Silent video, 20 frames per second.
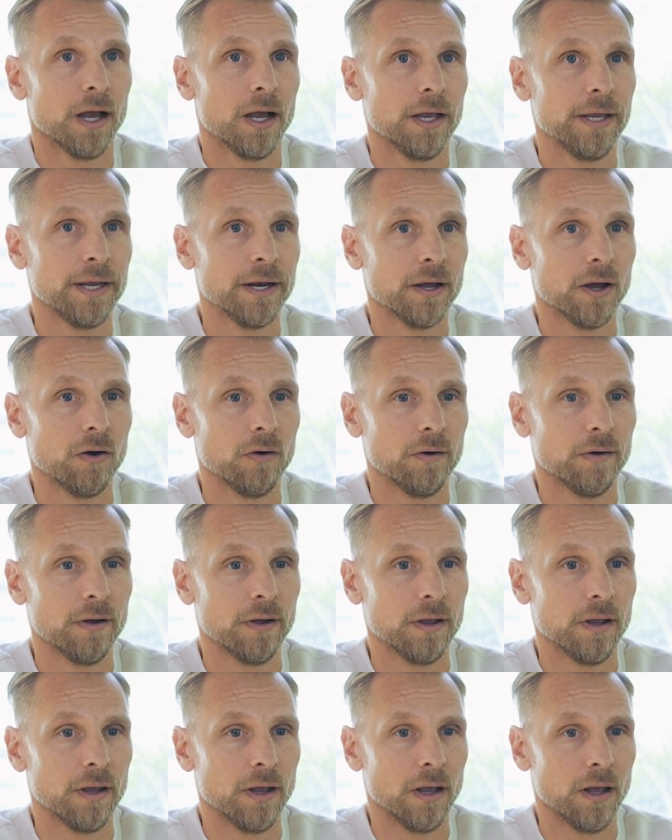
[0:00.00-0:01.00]
you know
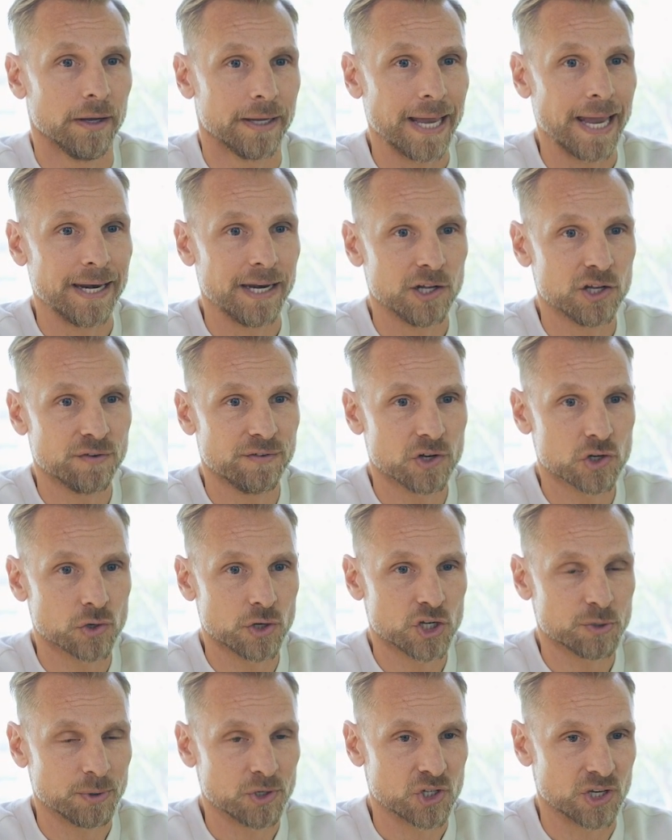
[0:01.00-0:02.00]
again,
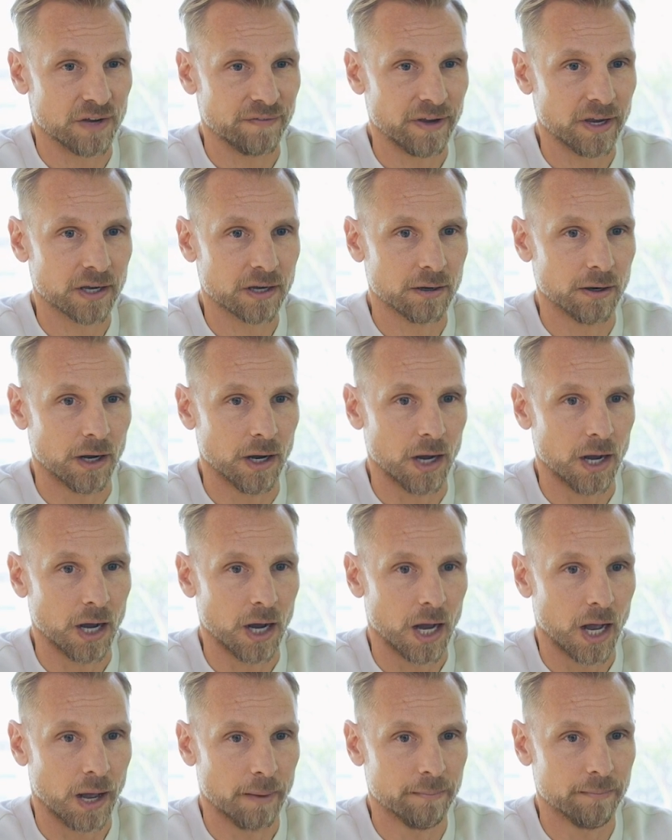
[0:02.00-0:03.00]
individually specific.
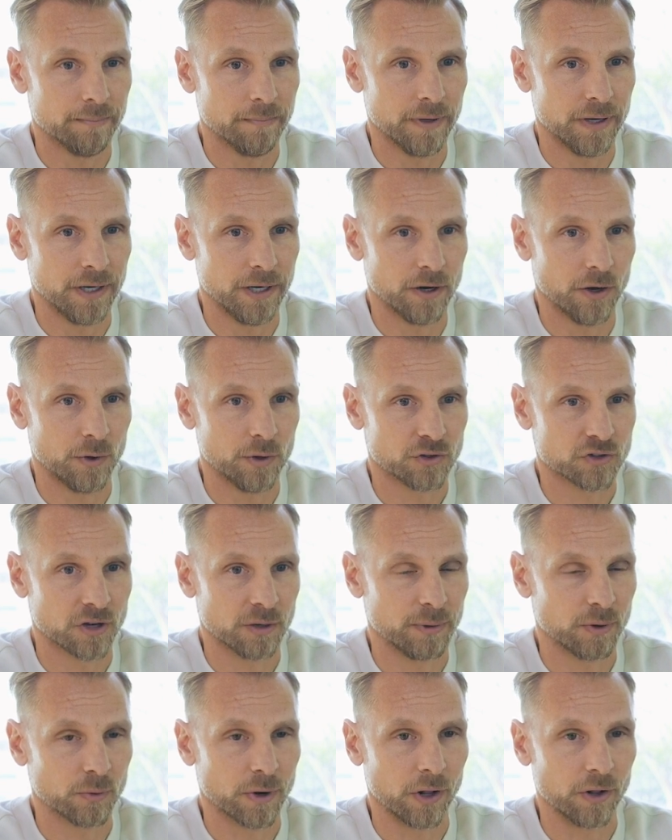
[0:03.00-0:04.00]
Um, you know, it's
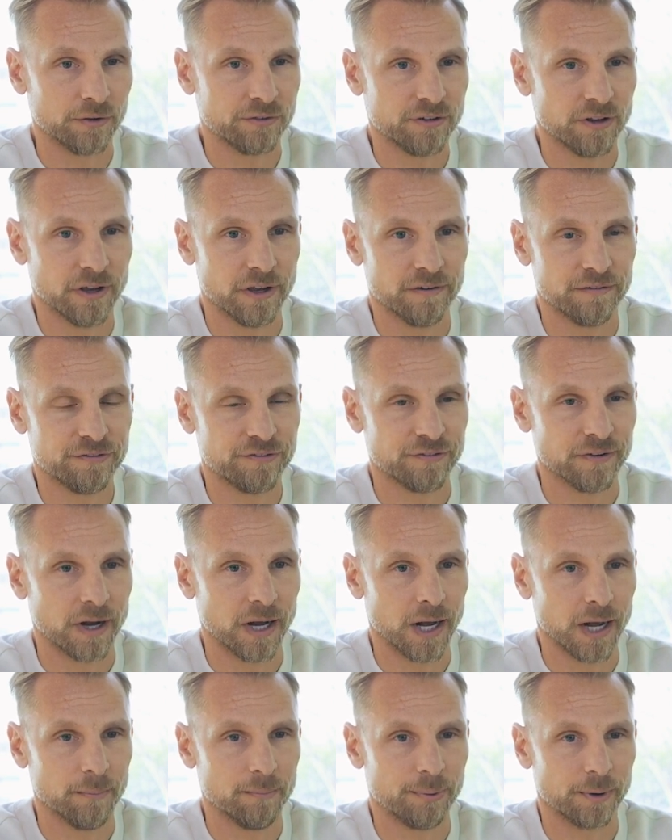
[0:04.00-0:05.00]
going to be relative.
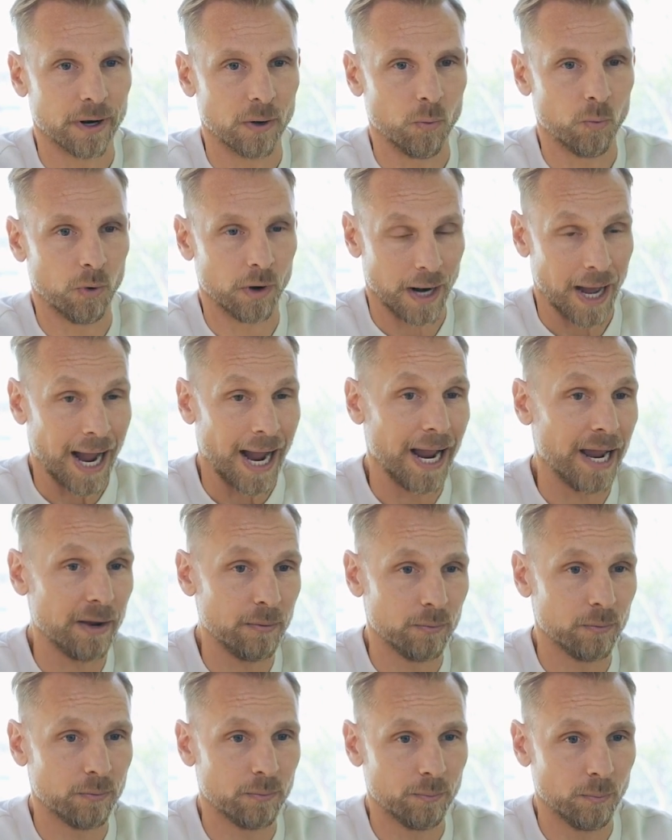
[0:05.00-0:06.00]
Uh, but what I
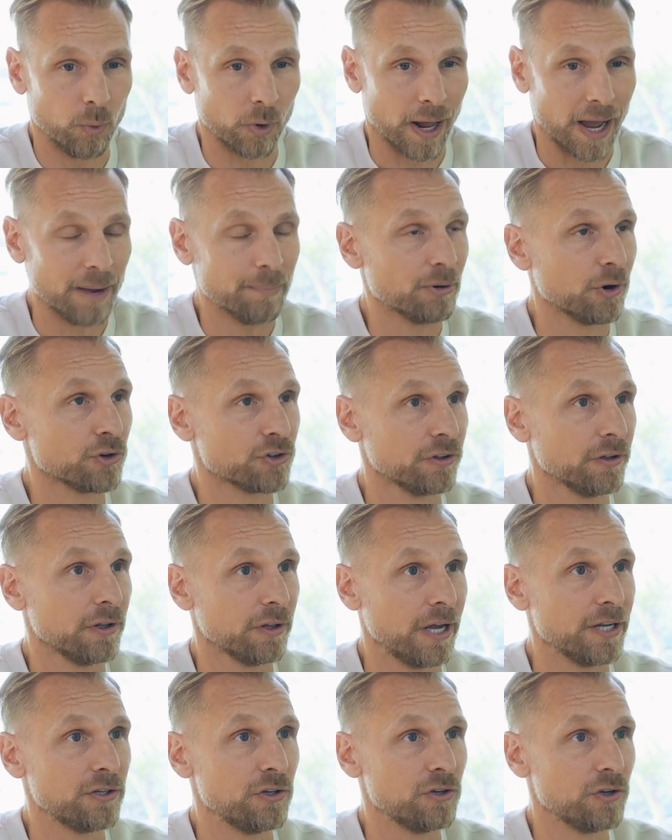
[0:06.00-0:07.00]
what I personally
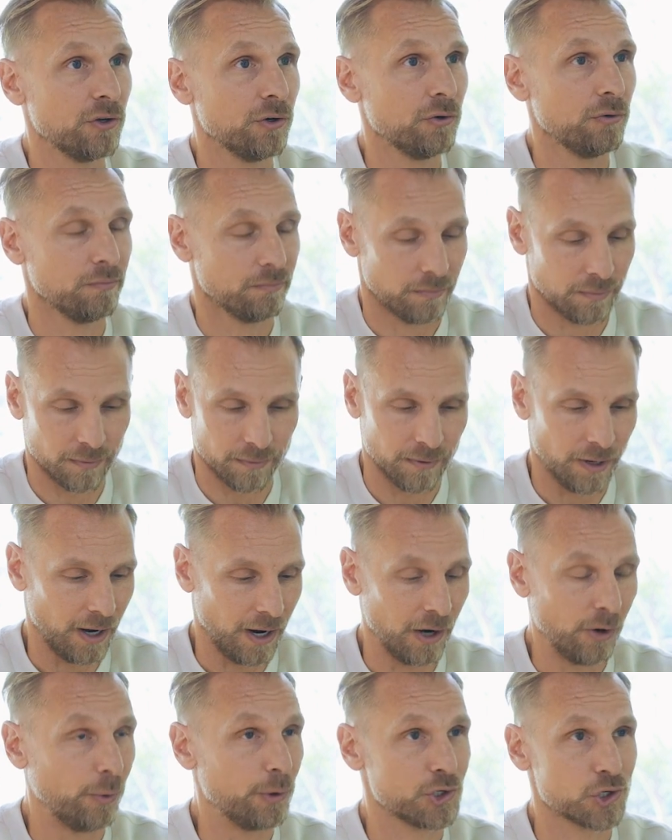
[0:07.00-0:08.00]
like to do,
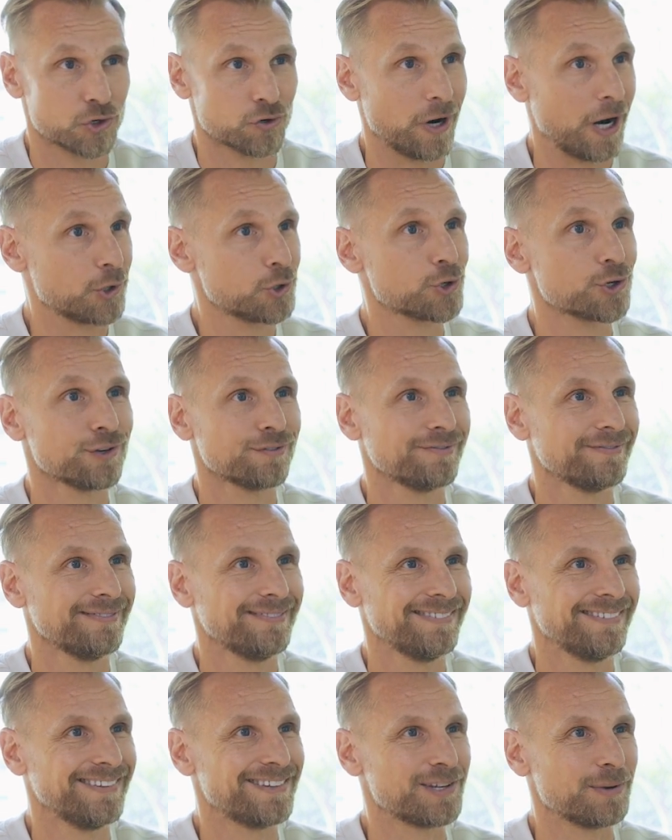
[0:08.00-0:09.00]
I always stretch.
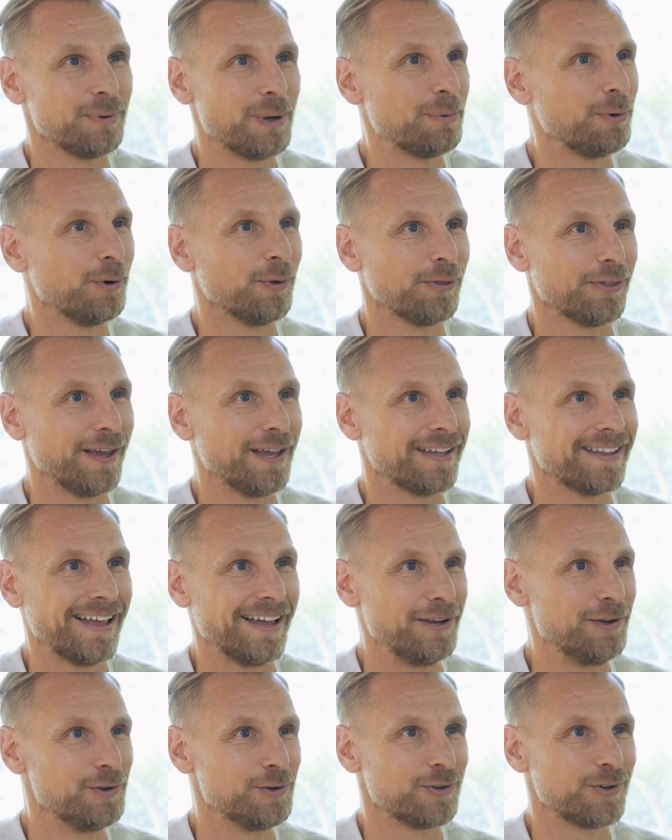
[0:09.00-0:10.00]
So people think
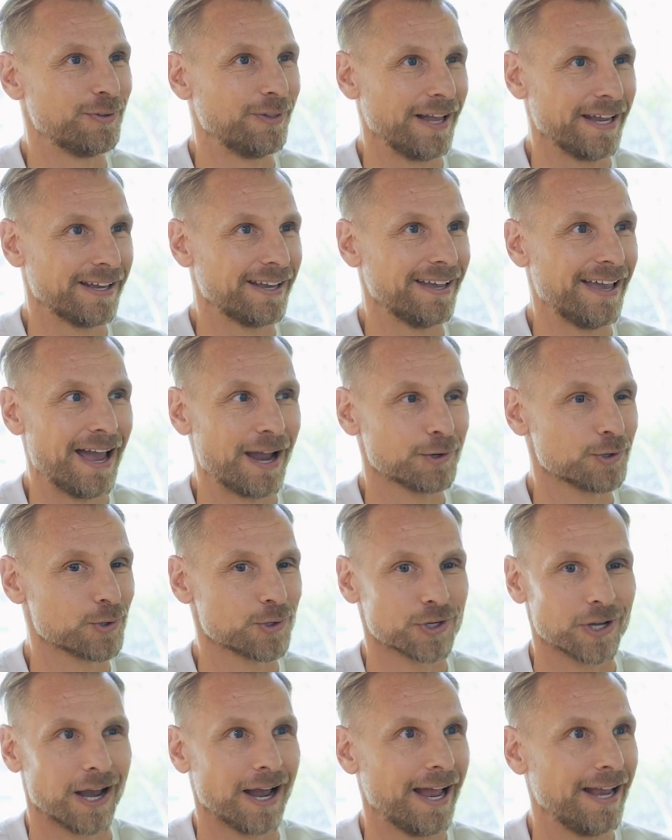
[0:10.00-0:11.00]
that you just like
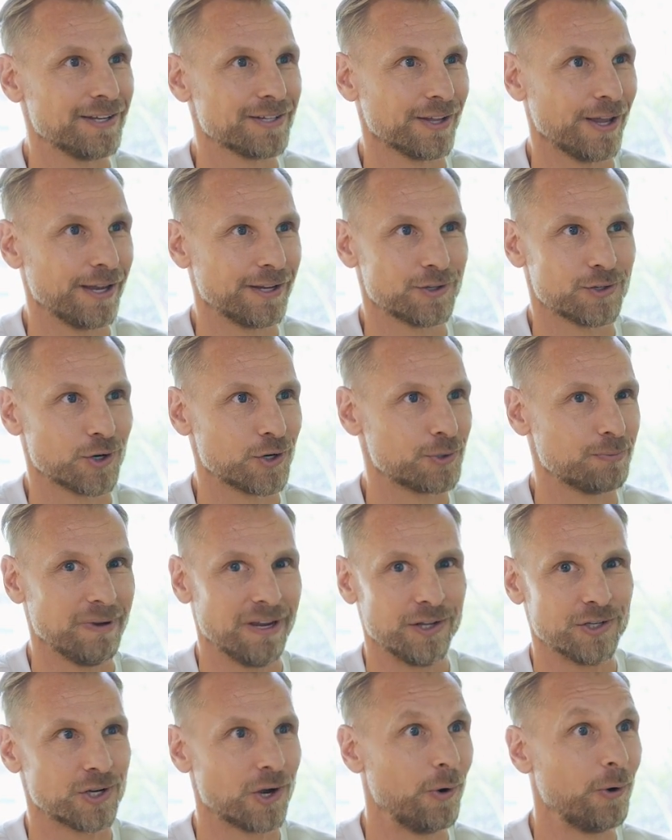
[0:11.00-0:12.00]
exercise like just
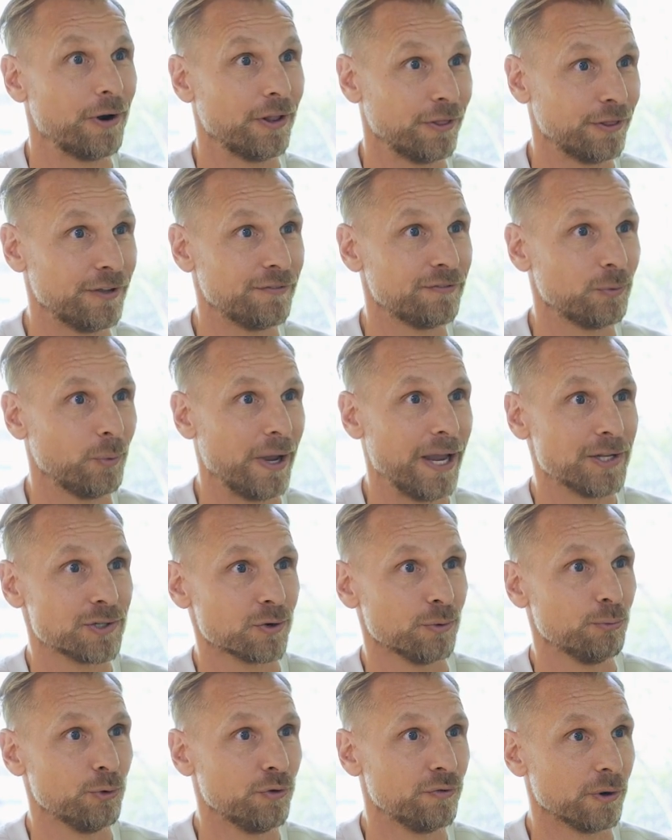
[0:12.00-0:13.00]
means going to lift weights
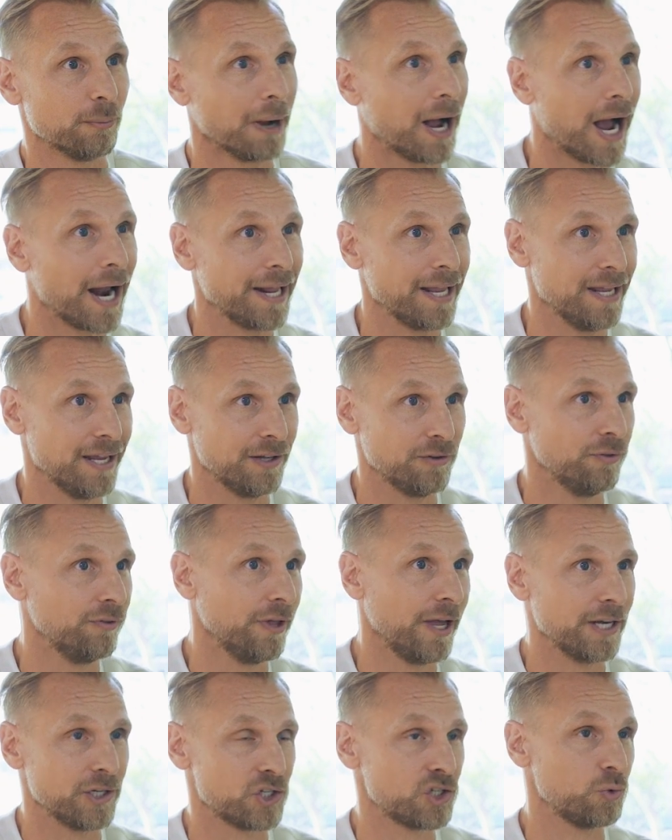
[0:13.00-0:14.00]
or move your body and
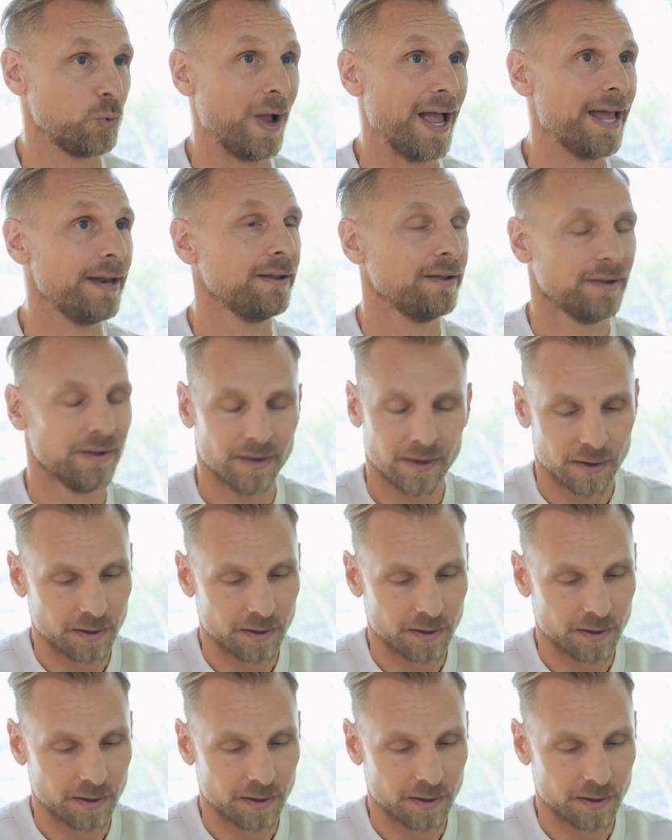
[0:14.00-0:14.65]
like sweat.